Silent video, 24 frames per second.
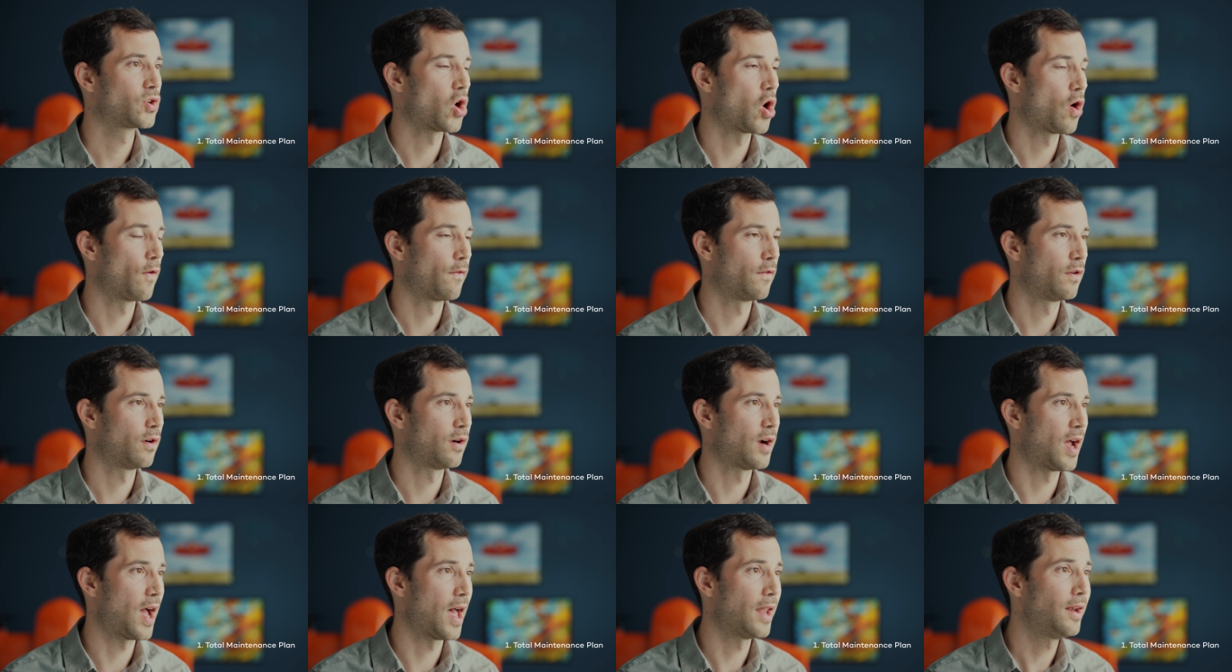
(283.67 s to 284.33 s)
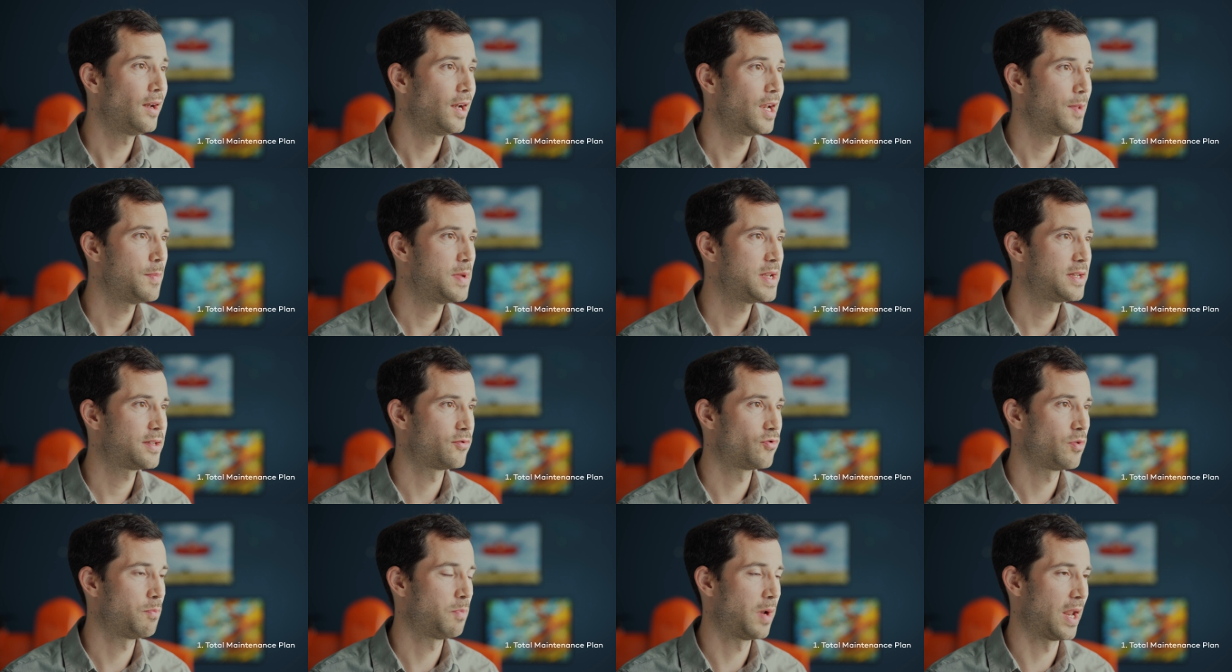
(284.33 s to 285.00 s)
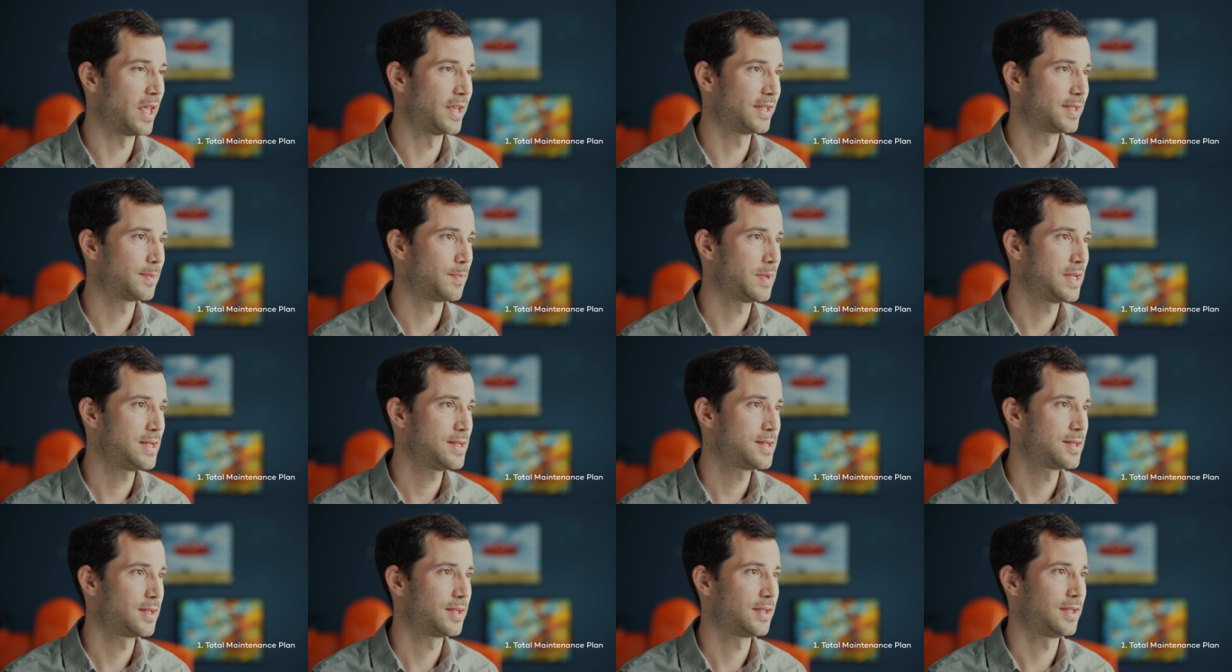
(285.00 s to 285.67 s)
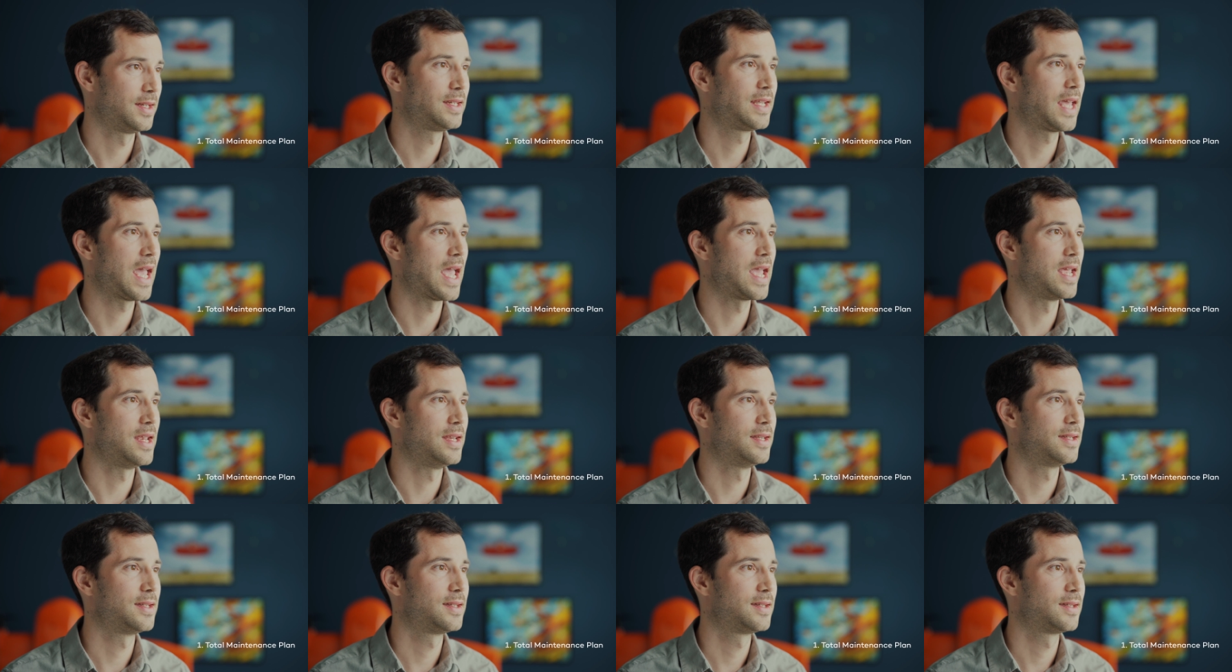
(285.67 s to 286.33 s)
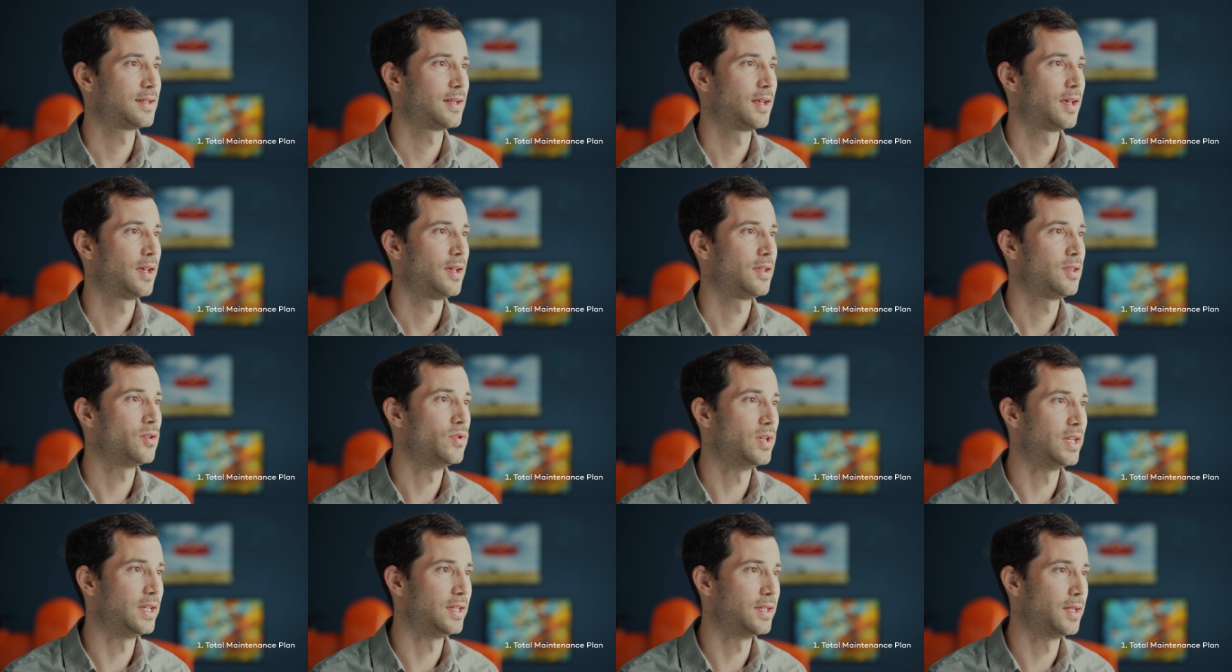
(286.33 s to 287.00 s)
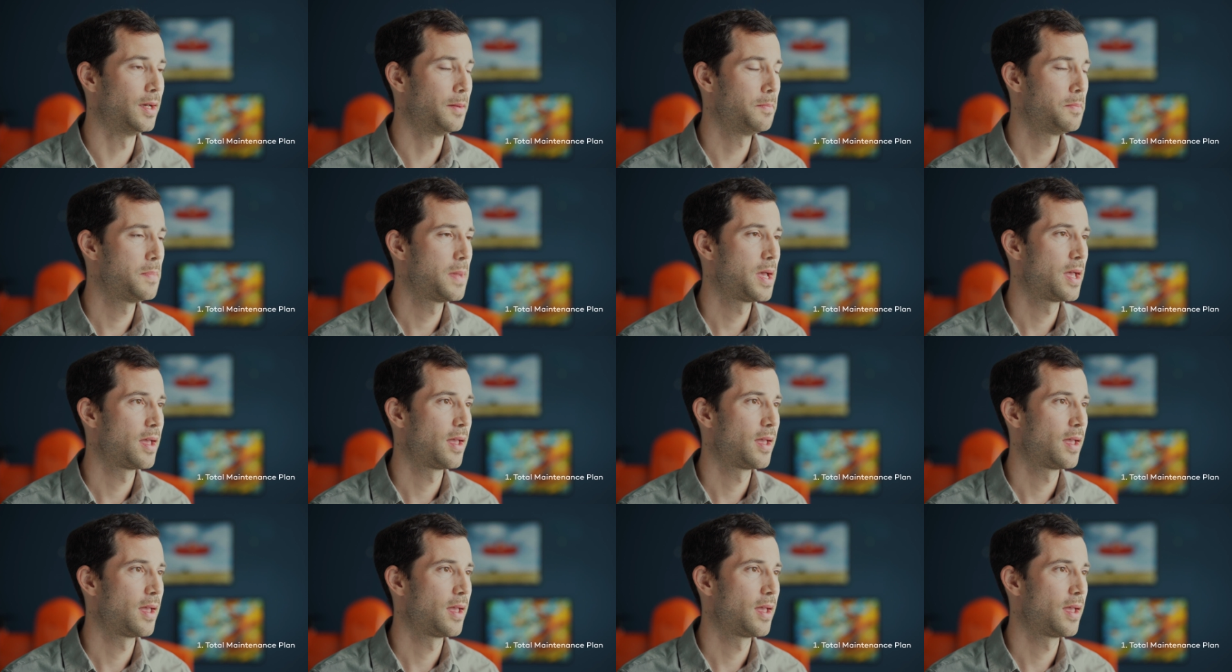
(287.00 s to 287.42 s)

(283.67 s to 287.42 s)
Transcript: cover unlimited replacement in case you need them,